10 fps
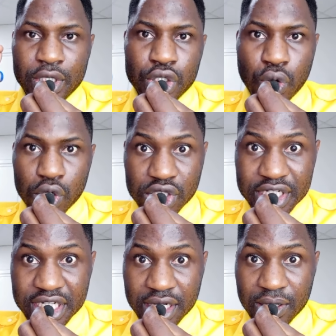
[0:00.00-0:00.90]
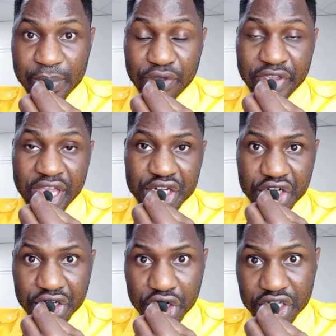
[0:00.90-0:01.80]
You also need a copy of your
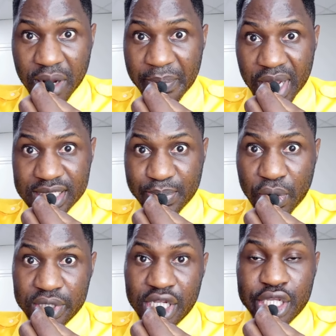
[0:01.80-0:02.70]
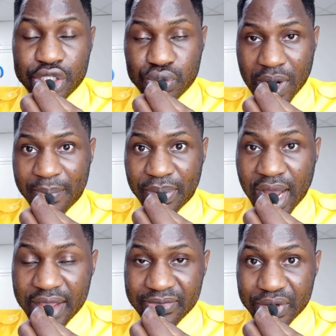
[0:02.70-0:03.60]
international passport to
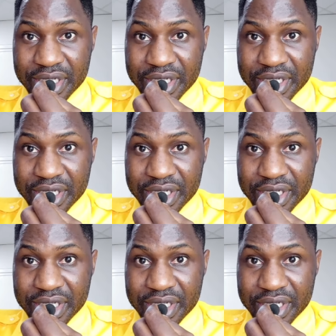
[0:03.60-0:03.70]
apply for